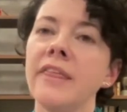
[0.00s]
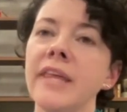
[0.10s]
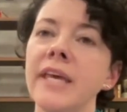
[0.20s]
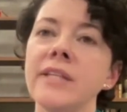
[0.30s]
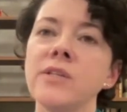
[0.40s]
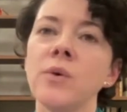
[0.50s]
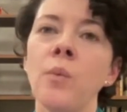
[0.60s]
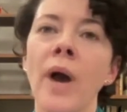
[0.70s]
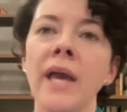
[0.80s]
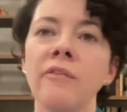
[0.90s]
think it's a
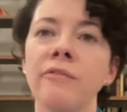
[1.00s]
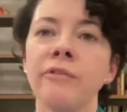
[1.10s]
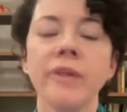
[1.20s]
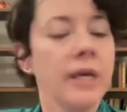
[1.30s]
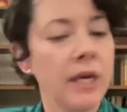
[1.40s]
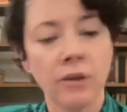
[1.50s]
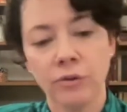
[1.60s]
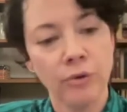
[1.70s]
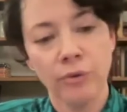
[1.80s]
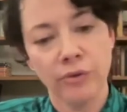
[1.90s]
way of thinking
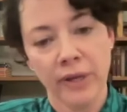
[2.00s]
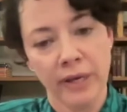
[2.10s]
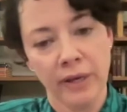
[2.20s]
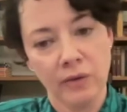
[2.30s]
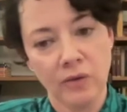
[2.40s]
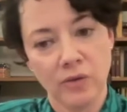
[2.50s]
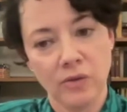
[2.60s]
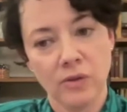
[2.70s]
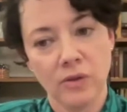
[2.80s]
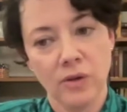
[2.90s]
through things.